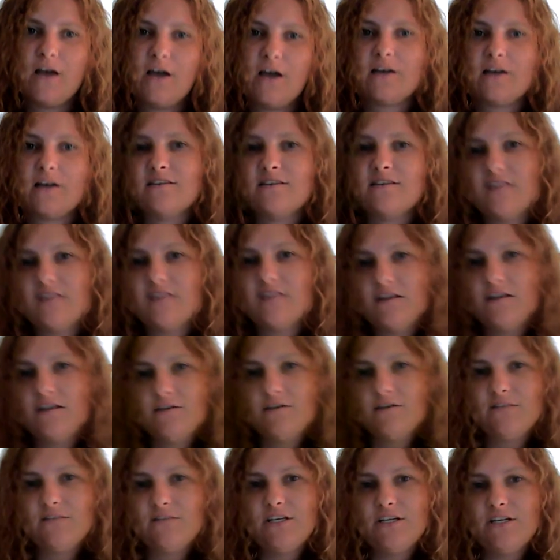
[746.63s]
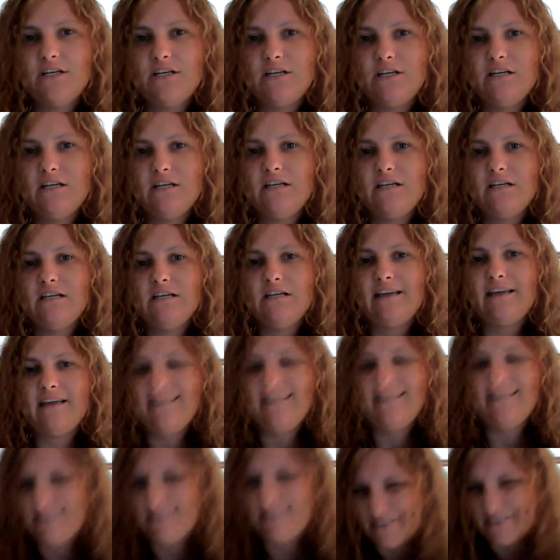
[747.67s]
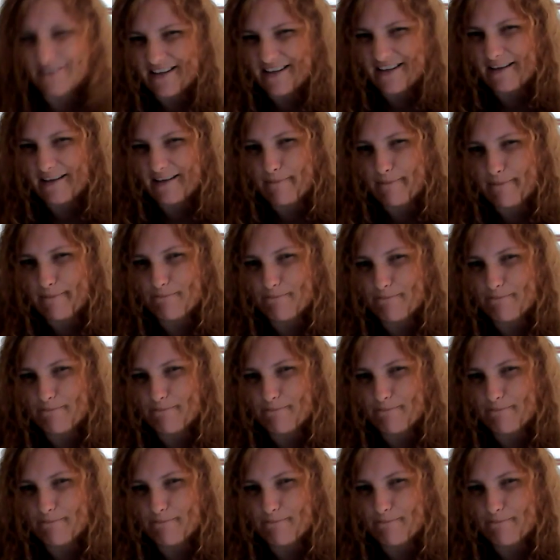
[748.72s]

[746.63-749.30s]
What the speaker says: Consecutively, 8 years, I think.